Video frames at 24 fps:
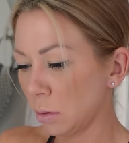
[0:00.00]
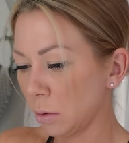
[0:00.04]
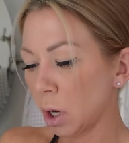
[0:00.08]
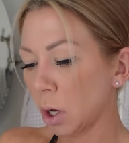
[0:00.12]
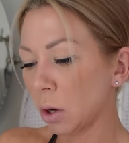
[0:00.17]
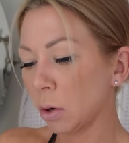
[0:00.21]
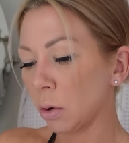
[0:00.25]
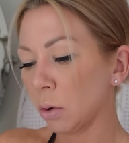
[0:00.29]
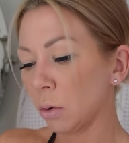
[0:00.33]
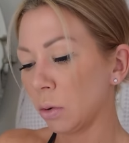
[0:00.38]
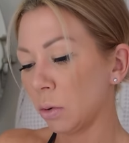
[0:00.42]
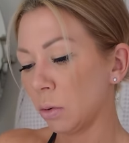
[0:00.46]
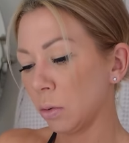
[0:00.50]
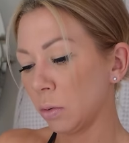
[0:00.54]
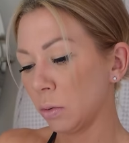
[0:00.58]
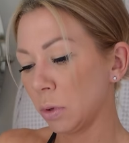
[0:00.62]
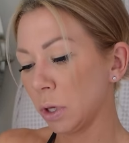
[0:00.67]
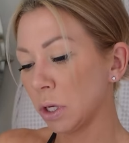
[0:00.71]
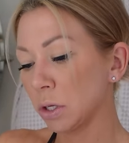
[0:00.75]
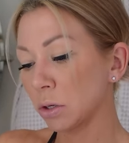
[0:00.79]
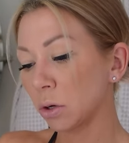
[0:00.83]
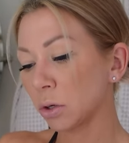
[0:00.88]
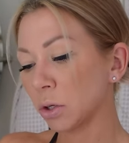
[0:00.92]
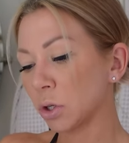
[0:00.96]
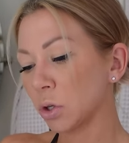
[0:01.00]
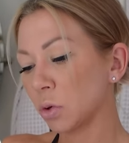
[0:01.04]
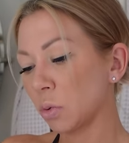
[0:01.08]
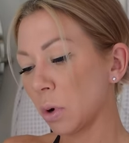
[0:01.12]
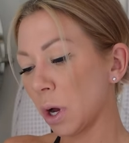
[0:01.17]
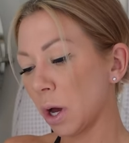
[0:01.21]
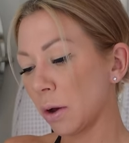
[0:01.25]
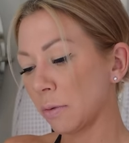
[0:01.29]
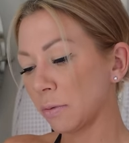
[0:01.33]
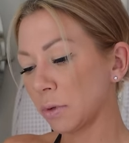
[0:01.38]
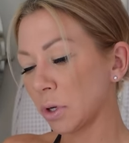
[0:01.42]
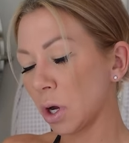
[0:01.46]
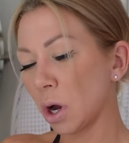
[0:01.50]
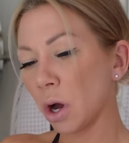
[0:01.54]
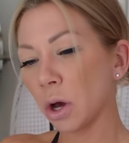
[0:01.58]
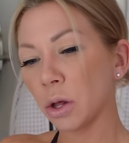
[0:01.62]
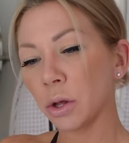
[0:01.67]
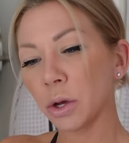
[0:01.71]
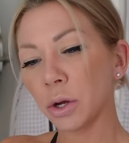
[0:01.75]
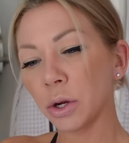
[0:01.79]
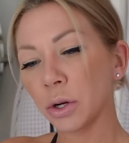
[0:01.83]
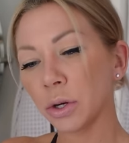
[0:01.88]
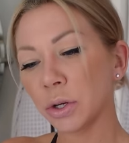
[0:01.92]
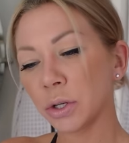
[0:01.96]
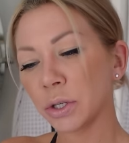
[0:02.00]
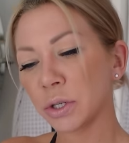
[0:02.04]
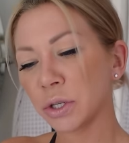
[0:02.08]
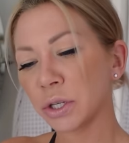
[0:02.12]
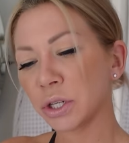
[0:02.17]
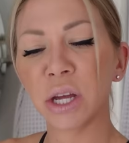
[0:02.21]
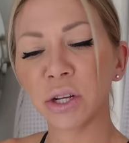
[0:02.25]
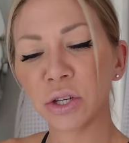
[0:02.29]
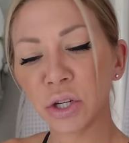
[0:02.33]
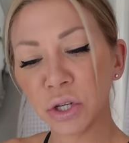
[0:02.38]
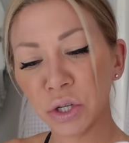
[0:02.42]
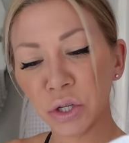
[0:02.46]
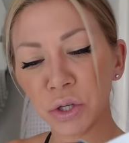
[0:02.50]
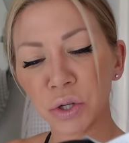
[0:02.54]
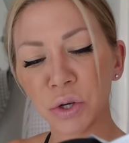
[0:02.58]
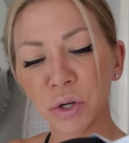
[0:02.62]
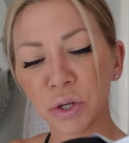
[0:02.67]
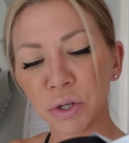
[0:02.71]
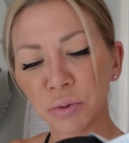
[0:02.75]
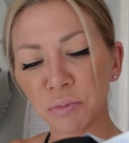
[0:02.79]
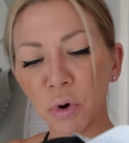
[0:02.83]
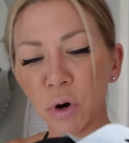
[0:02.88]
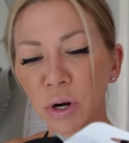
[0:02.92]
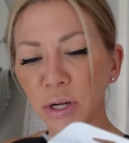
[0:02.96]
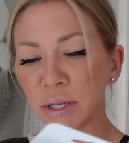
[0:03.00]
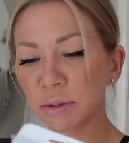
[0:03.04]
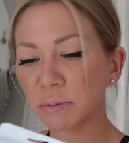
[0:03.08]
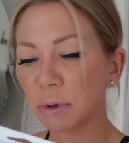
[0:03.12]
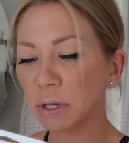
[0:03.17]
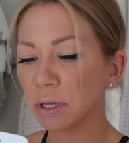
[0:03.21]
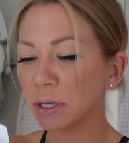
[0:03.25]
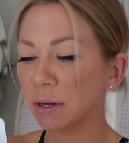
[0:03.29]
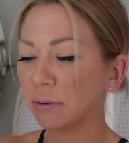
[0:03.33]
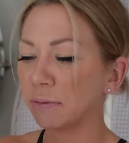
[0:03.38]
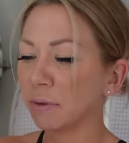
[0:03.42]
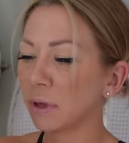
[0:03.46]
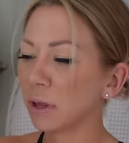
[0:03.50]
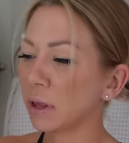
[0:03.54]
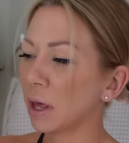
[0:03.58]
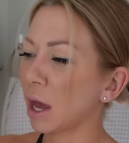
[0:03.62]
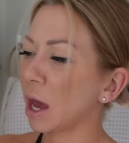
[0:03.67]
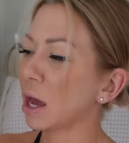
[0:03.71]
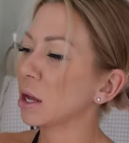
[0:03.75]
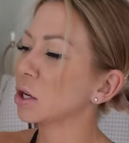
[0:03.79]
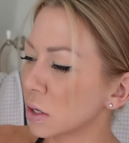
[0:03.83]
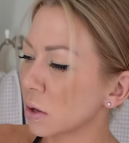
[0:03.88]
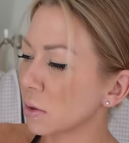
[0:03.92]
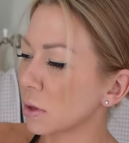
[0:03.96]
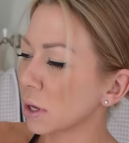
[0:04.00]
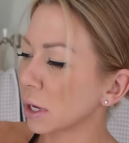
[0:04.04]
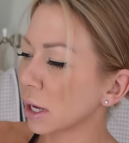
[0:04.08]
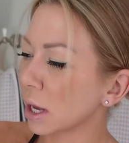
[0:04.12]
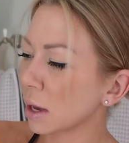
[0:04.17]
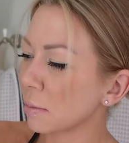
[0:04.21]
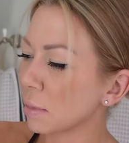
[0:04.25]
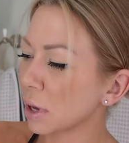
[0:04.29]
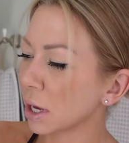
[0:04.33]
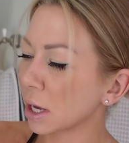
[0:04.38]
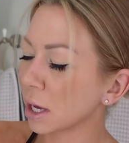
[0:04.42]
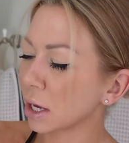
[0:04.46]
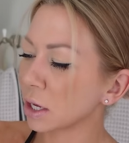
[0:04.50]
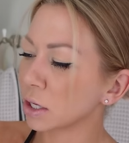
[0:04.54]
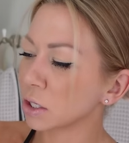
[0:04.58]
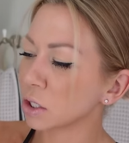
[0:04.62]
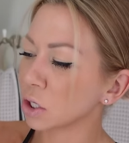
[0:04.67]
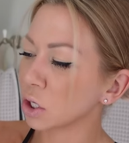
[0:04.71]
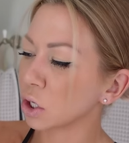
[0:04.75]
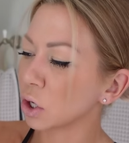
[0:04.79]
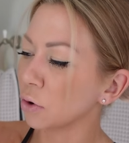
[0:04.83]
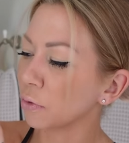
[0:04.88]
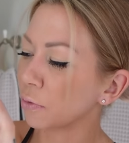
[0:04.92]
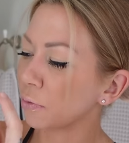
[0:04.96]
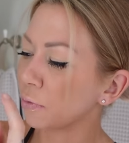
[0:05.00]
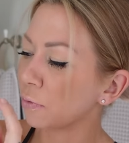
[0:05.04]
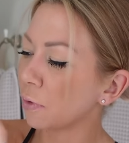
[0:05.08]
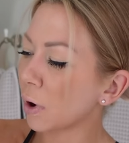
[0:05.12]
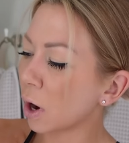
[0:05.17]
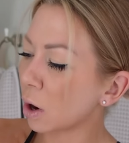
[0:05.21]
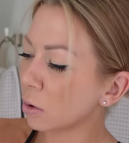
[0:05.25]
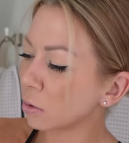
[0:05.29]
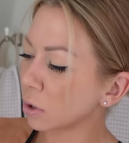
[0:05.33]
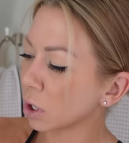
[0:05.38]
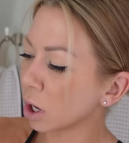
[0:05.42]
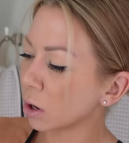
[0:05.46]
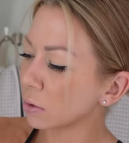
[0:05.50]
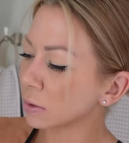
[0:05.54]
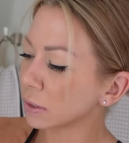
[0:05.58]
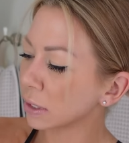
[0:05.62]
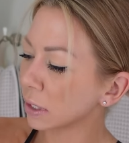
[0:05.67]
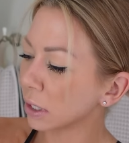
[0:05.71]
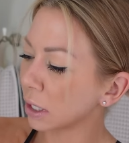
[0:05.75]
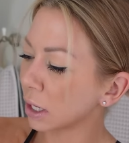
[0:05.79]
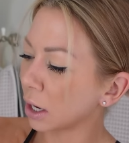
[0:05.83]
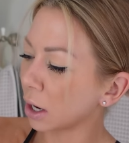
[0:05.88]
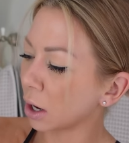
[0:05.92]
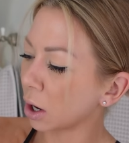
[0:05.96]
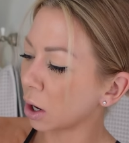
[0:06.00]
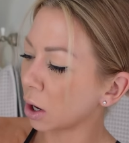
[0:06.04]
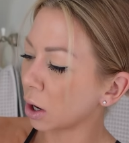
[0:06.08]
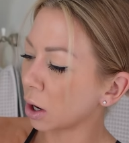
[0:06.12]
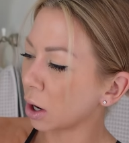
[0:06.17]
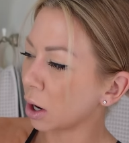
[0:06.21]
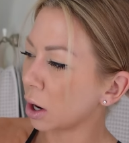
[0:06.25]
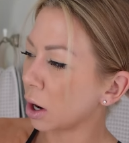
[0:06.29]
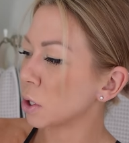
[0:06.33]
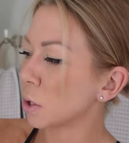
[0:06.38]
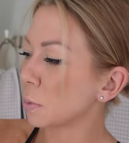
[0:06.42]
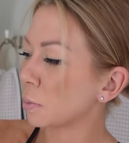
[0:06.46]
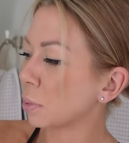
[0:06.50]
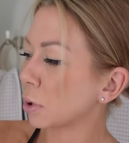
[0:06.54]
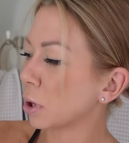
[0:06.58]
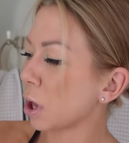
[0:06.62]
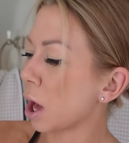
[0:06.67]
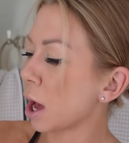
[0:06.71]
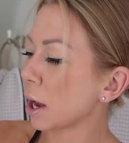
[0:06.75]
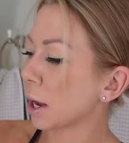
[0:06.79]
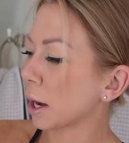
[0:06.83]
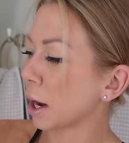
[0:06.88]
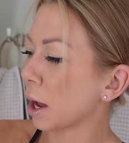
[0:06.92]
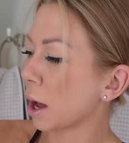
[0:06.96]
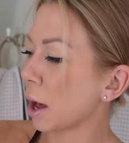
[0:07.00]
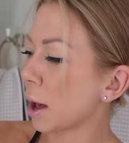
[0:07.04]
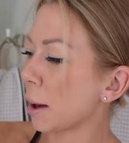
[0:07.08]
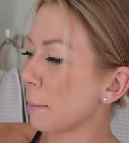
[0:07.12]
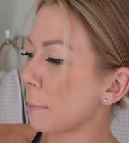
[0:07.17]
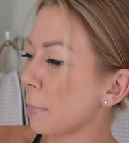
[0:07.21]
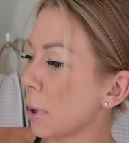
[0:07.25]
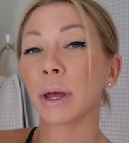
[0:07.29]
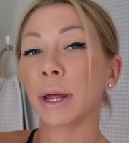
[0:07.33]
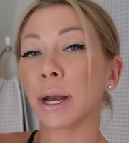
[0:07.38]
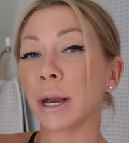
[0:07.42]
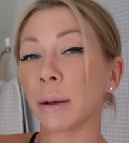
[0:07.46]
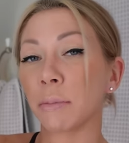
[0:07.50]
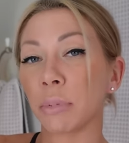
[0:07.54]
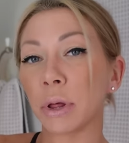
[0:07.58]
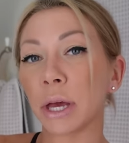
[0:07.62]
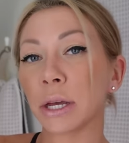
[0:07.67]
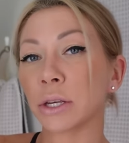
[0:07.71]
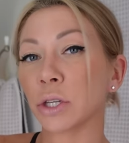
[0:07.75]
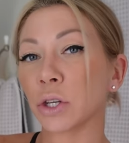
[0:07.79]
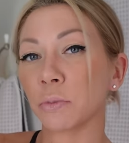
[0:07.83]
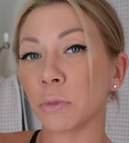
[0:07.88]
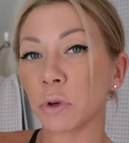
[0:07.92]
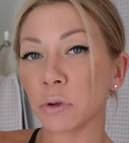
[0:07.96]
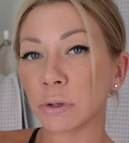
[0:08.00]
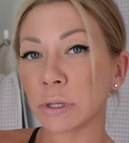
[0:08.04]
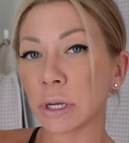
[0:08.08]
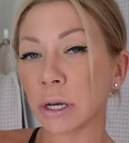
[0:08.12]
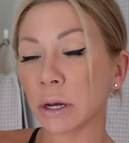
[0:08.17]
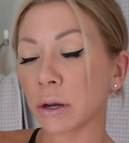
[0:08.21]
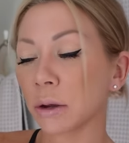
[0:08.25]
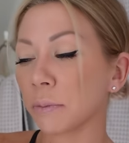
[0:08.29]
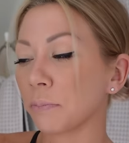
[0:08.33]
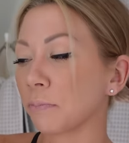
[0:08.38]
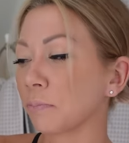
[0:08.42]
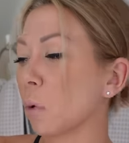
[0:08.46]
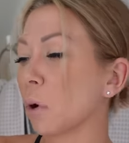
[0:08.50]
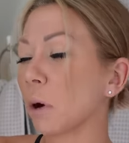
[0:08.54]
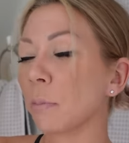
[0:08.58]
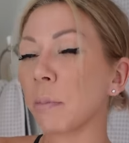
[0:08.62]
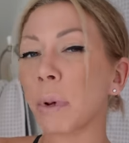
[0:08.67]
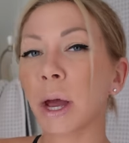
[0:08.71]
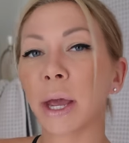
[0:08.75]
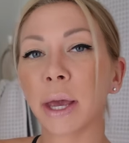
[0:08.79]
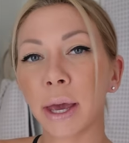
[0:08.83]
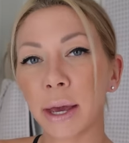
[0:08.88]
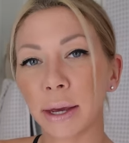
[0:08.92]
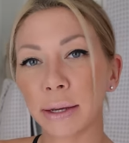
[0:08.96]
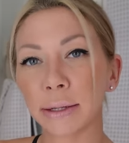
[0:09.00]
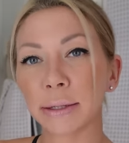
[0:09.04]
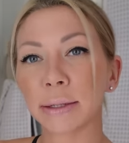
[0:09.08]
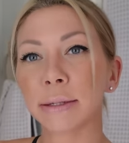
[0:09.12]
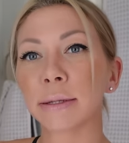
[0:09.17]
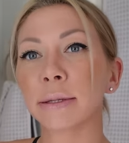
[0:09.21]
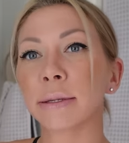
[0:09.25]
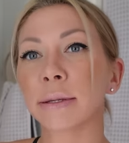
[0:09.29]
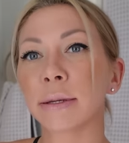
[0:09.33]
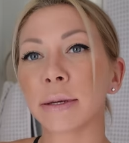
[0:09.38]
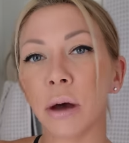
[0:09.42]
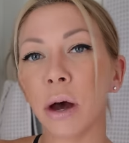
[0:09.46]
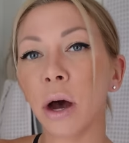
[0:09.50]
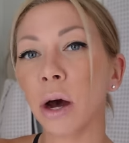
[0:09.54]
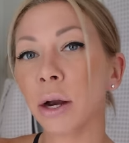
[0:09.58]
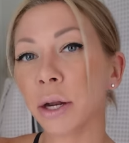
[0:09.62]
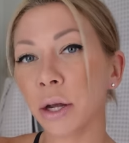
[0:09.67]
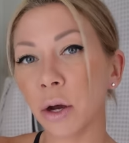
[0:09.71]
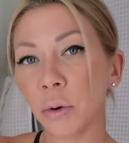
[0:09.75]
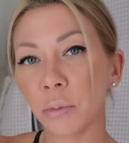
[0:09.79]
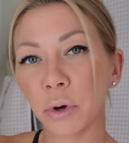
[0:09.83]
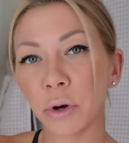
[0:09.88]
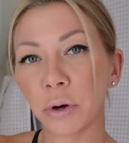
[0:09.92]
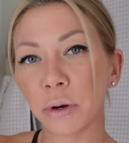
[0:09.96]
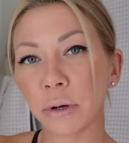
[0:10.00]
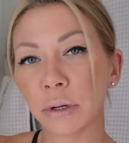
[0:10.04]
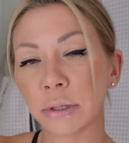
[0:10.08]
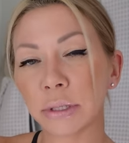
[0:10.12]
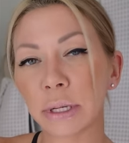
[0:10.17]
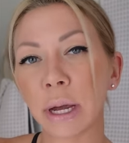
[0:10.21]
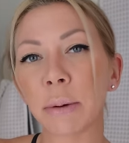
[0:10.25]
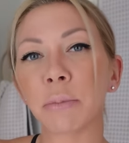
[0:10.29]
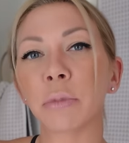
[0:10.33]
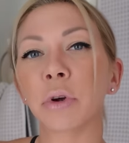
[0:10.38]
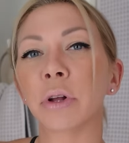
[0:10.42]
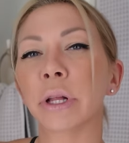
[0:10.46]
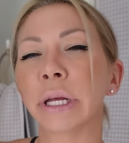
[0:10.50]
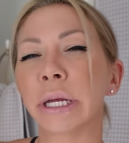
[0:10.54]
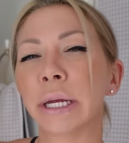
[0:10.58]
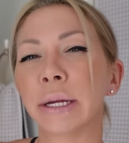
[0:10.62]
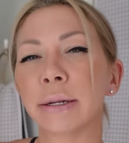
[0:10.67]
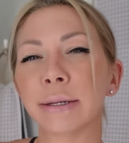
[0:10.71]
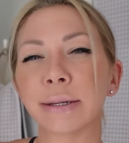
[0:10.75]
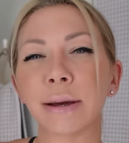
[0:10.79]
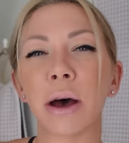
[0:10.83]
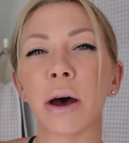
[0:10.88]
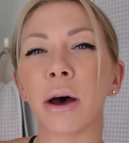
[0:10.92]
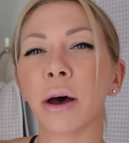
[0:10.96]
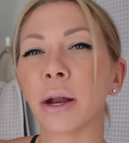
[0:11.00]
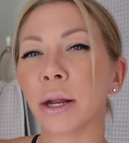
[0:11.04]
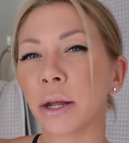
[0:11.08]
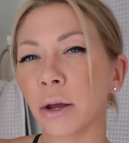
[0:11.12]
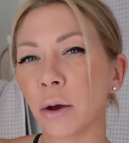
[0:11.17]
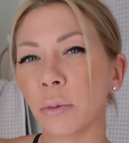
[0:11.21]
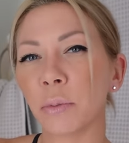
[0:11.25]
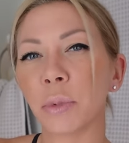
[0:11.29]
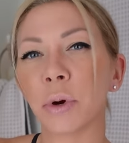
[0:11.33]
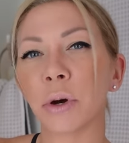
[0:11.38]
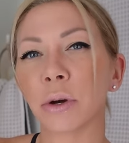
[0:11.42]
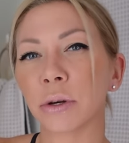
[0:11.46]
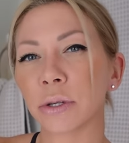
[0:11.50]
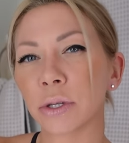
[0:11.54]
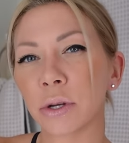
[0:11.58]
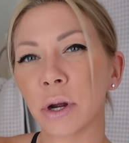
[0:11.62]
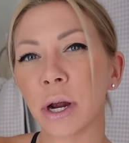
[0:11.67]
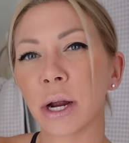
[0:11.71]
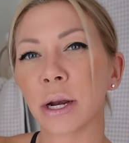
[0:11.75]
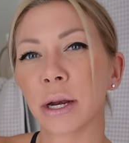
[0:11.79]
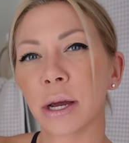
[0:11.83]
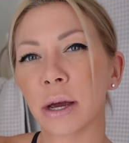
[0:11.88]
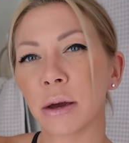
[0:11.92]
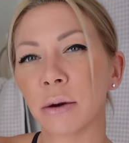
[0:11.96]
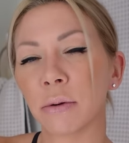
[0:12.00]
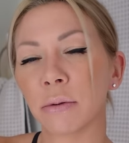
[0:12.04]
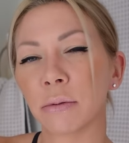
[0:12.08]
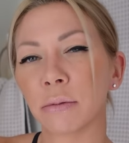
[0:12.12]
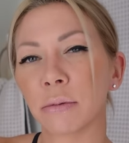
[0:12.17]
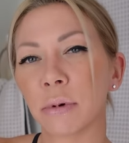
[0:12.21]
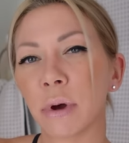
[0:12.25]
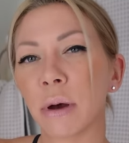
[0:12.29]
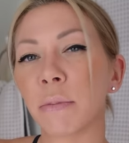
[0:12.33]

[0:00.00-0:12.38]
Oh, these are $12. It just looks more expensive than that. So the gimmick is your phone goes in here, you plug it up, and it plays your music. Or in my case, audiobooks. I'm really into audiobooks right now.